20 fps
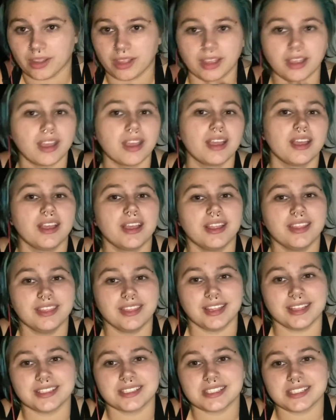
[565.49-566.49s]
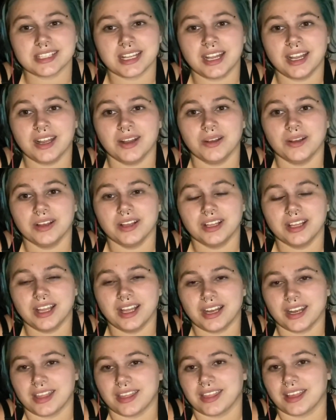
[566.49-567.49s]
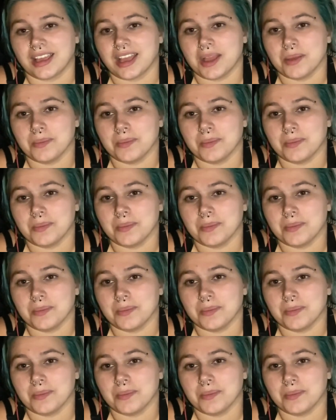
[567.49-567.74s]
Like, that's not anything